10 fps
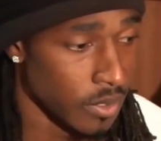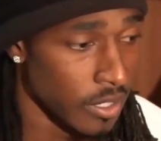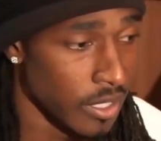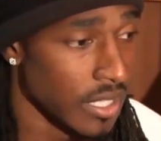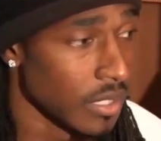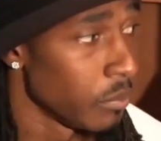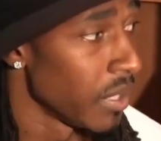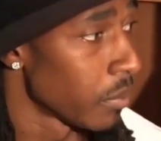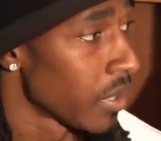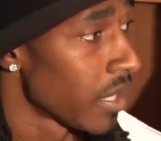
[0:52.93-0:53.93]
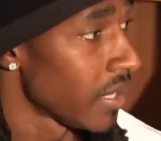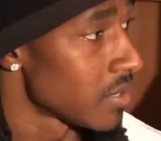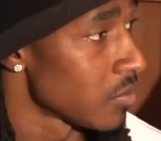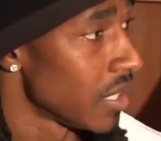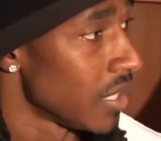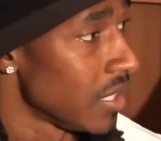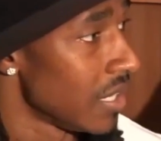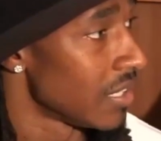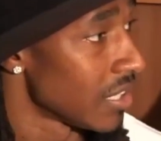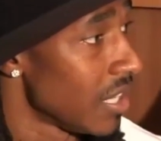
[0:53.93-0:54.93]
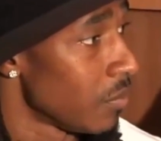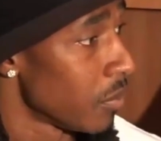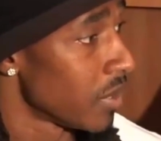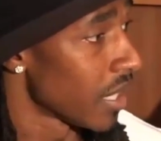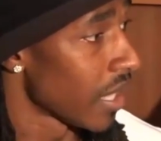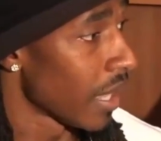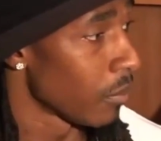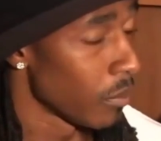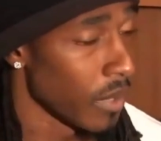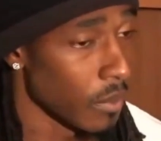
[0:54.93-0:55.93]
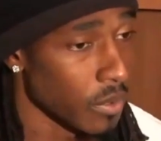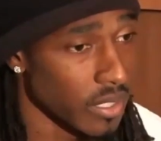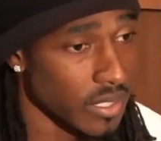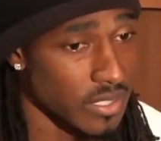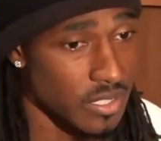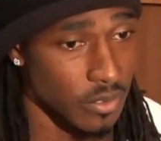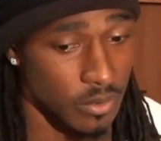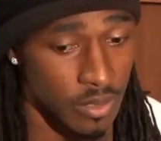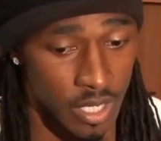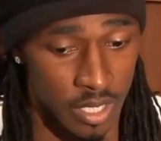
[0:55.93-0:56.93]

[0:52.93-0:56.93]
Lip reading: they're getting the big plays when they needed to keep them in the game and make plays. So